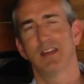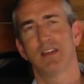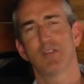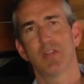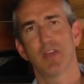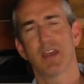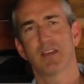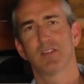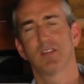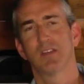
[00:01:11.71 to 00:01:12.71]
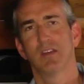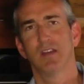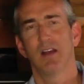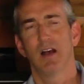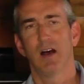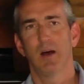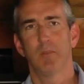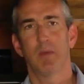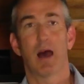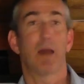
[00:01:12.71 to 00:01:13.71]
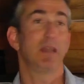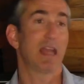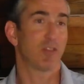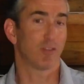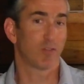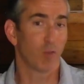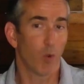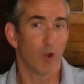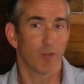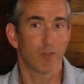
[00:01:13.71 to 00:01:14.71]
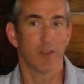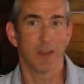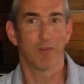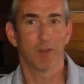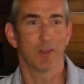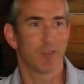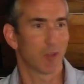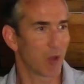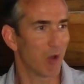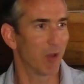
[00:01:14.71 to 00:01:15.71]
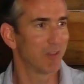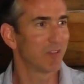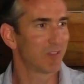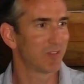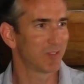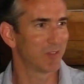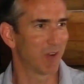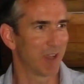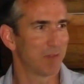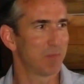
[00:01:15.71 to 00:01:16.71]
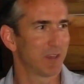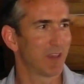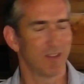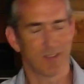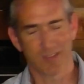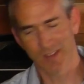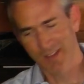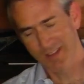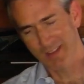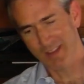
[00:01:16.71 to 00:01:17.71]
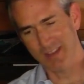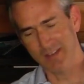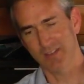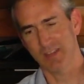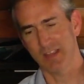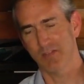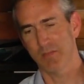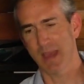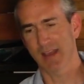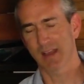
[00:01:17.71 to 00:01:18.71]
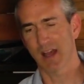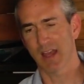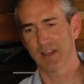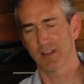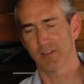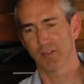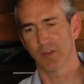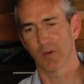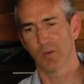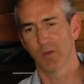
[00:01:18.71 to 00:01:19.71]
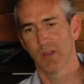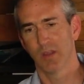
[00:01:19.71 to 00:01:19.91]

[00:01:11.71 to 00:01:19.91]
different things. I mean, at the source, the devil is the cause, right? Because he deceived mankind, and so